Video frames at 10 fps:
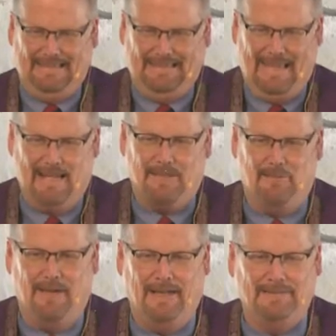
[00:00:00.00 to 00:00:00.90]
Lots of
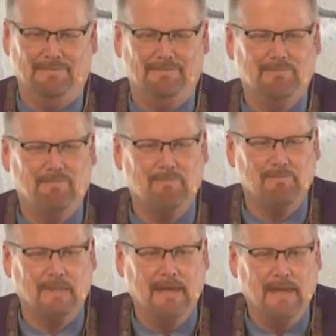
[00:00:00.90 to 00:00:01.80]
fun.
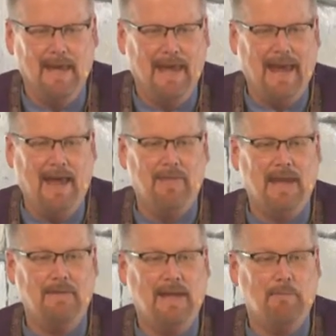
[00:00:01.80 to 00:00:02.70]
And
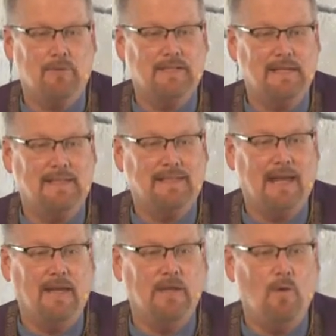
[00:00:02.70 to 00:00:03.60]
then they proceed to
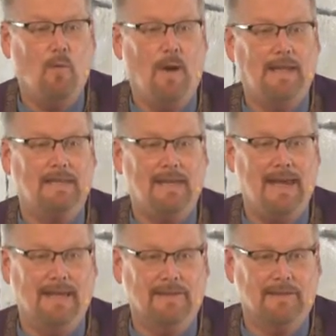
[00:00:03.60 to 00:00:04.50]
tell you what it
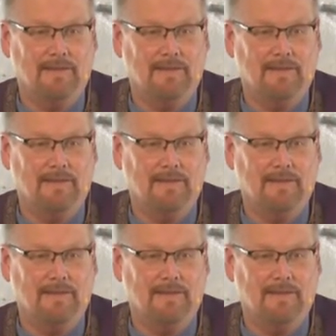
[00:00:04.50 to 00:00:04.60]
says.